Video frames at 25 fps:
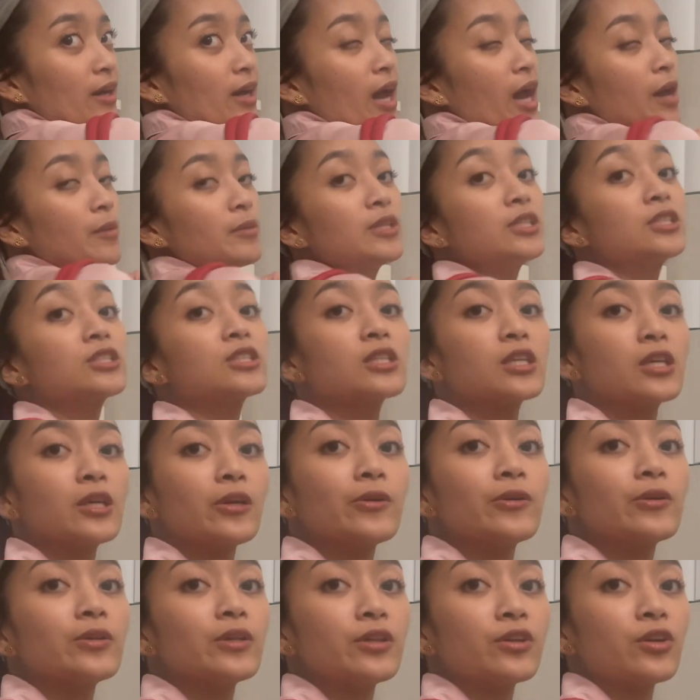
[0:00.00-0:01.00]
I mean, it's
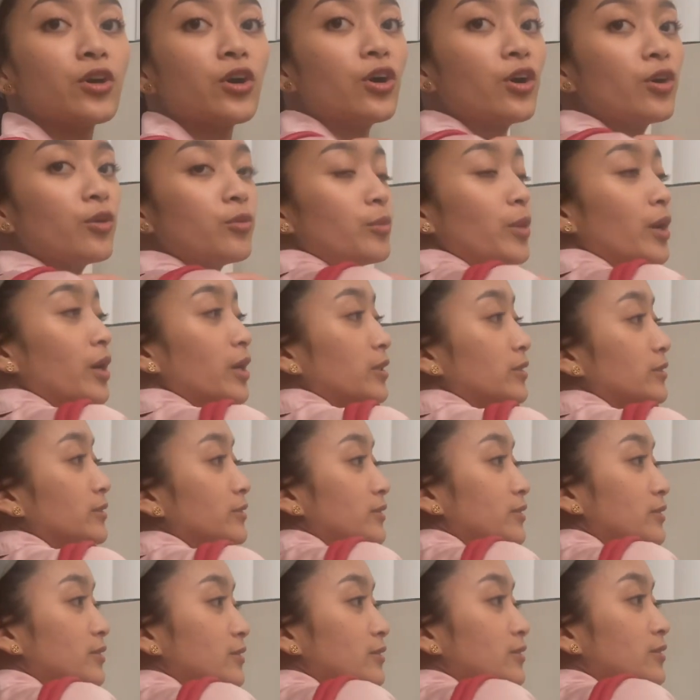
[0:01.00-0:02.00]
cute and all, but
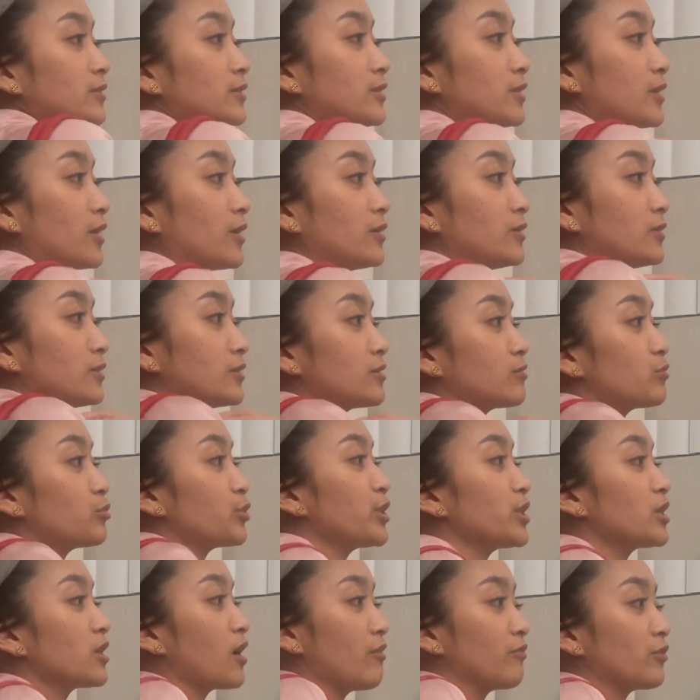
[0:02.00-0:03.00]
you know,
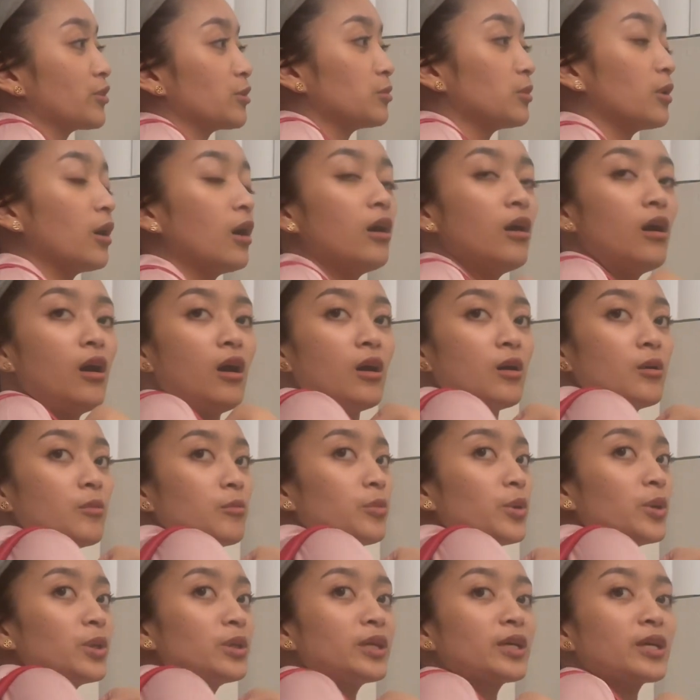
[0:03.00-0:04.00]
pretty comfortable.
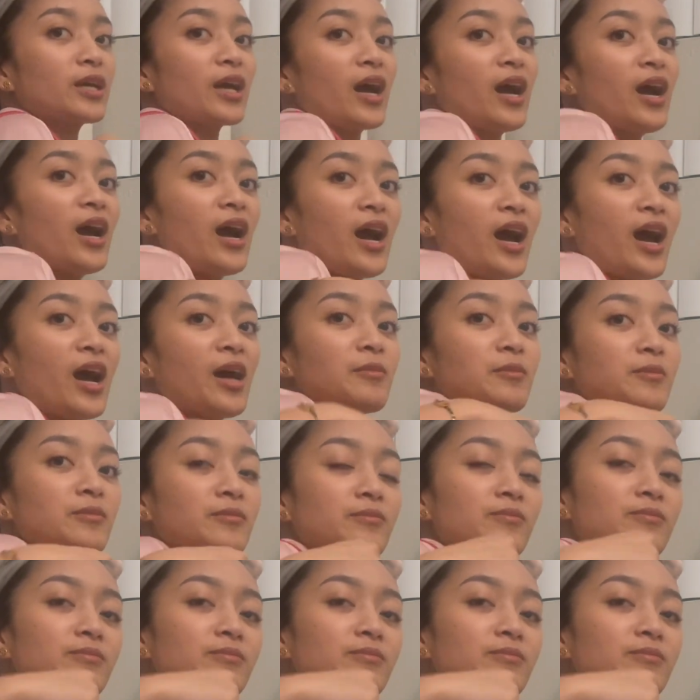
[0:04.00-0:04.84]
But like, I'm,